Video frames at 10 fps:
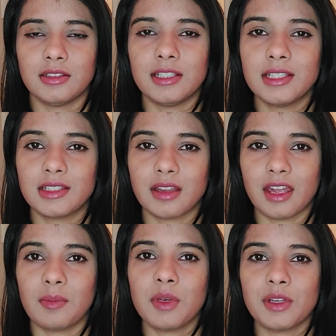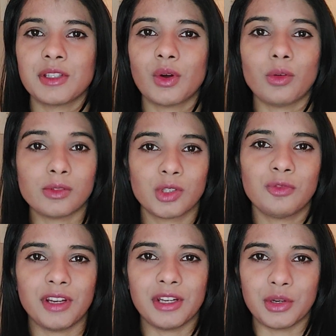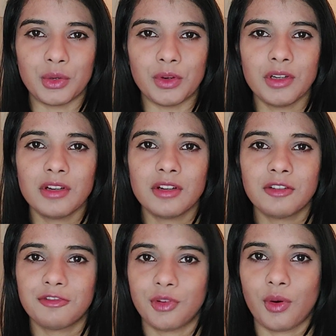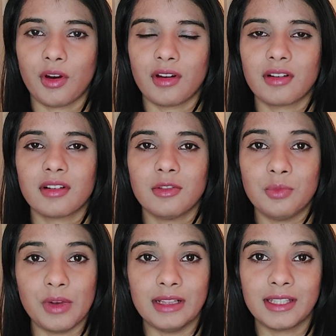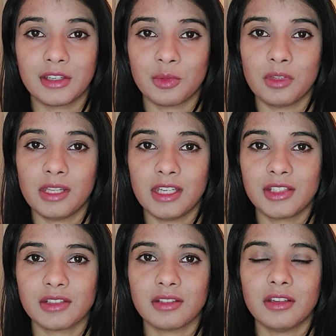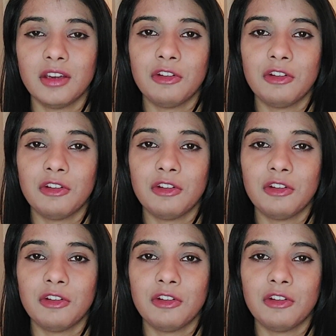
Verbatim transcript: This time is also very good for wealth accumulation,